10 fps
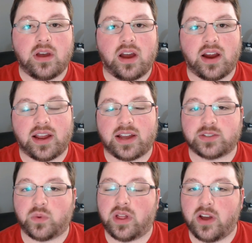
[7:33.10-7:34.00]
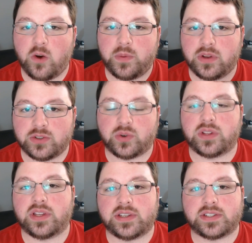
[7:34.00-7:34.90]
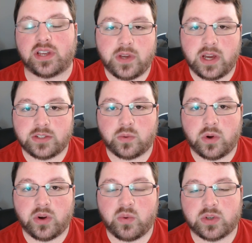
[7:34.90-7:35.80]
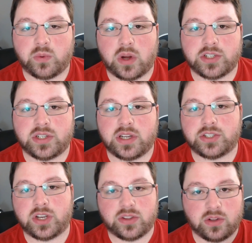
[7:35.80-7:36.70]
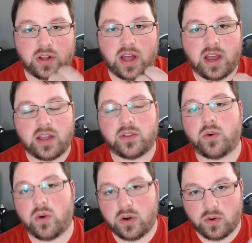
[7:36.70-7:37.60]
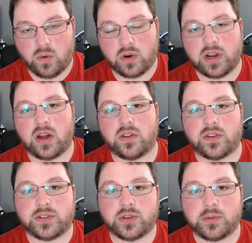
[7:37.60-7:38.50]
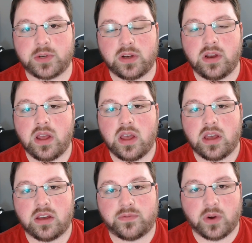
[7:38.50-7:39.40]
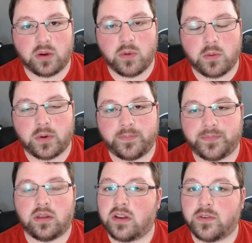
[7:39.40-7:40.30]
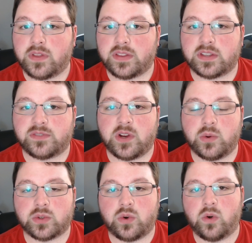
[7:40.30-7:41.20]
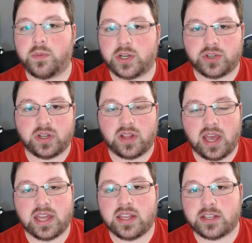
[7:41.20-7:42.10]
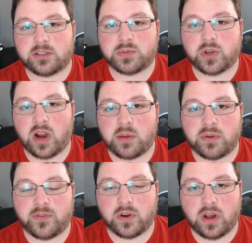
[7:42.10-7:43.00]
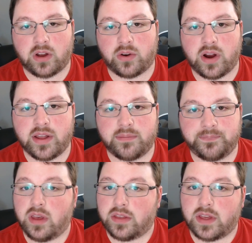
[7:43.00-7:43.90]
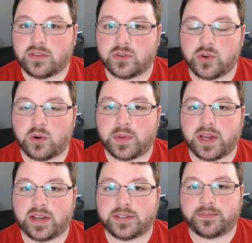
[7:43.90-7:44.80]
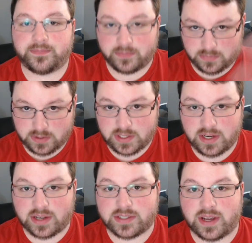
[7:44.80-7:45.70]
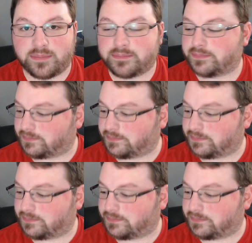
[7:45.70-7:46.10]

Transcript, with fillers: Alright guys, well I hope you enjoyed this. If you guys are wondering what to watch next, check the little eye in the corner or down in the description if you're on mobile. And if you thought this video was cool, make sure you like and get subscribed if you're not already. Thanks for joining me guys. See you next time.